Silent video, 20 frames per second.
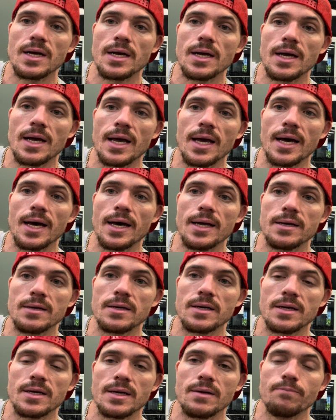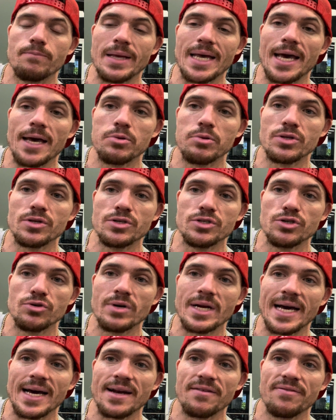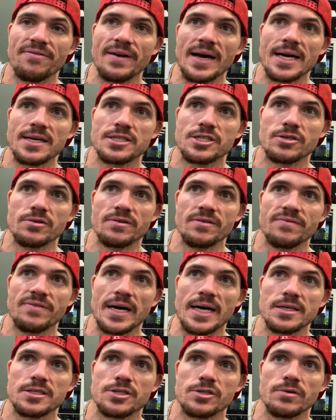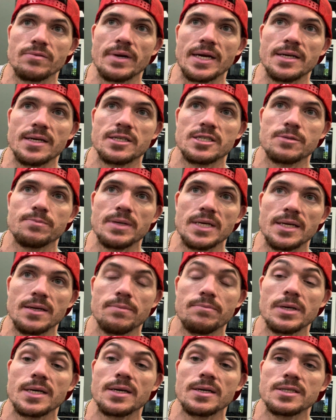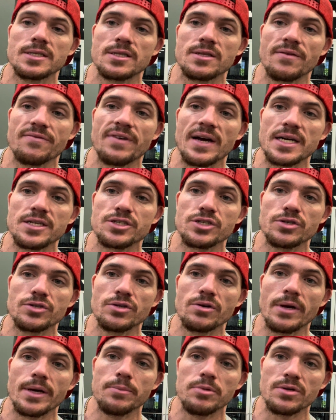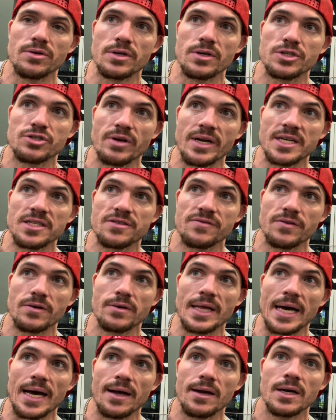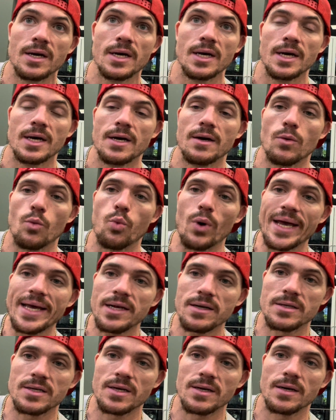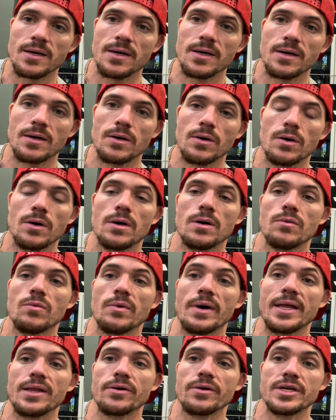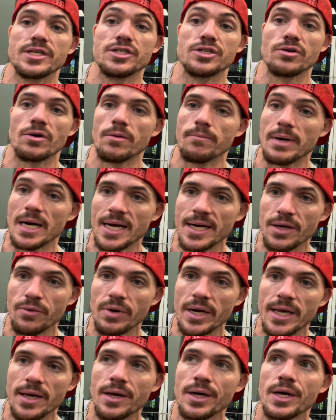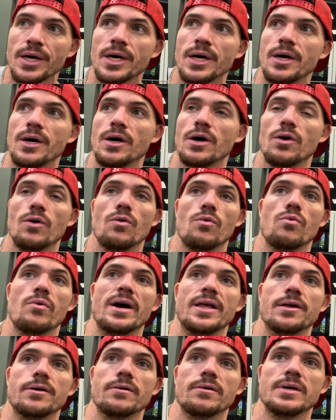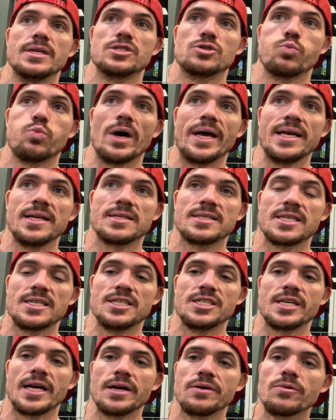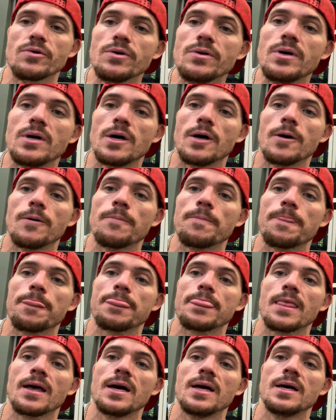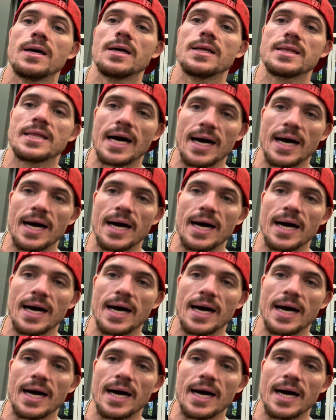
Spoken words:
and be able to do it at a faster and faster rate of speed, because the faster you're able to transfer that weight, whether it's your own body weight, whether it's weights in general. The